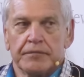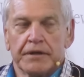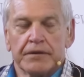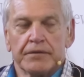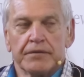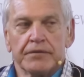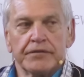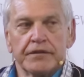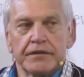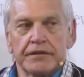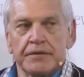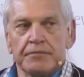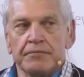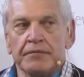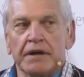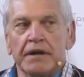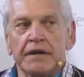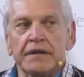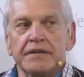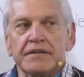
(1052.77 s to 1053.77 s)
because the
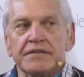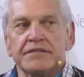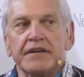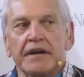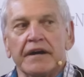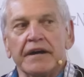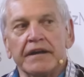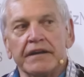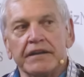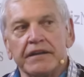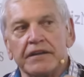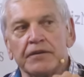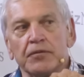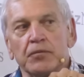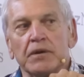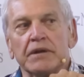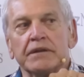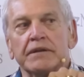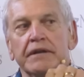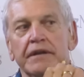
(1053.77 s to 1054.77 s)
demand is higher
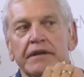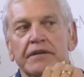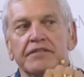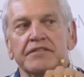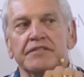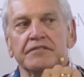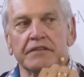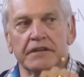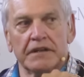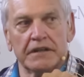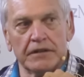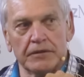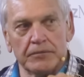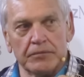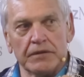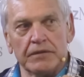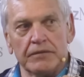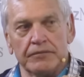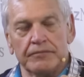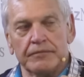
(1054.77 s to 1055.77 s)
than what is
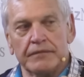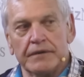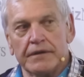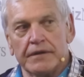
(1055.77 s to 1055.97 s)
available.